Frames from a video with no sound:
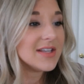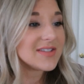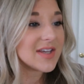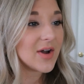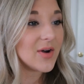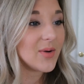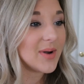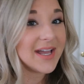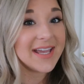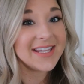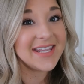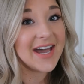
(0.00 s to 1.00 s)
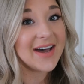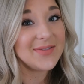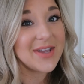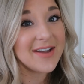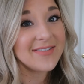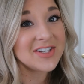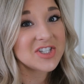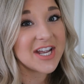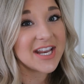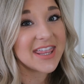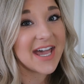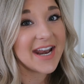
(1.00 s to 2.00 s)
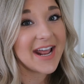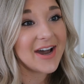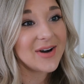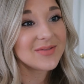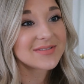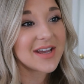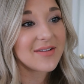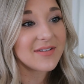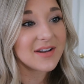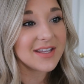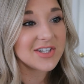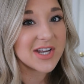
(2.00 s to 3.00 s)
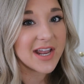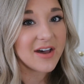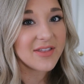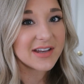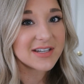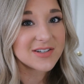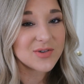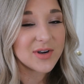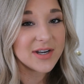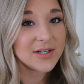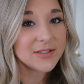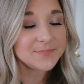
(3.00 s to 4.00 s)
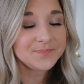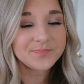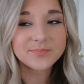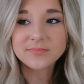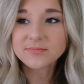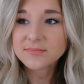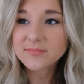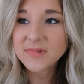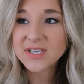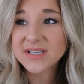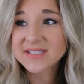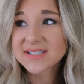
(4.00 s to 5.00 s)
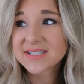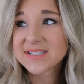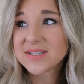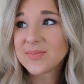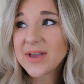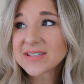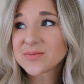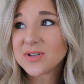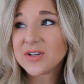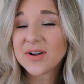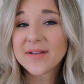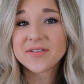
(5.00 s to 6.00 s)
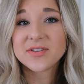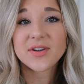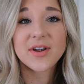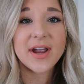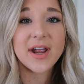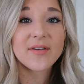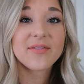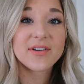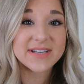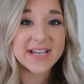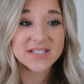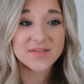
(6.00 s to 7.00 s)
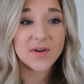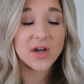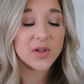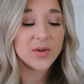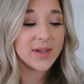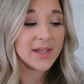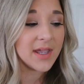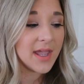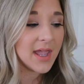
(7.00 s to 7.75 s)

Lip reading: So yeah, if you haven't checked that out, definitely check out that tutorial because this is the best when you don't have to do your hair for days following.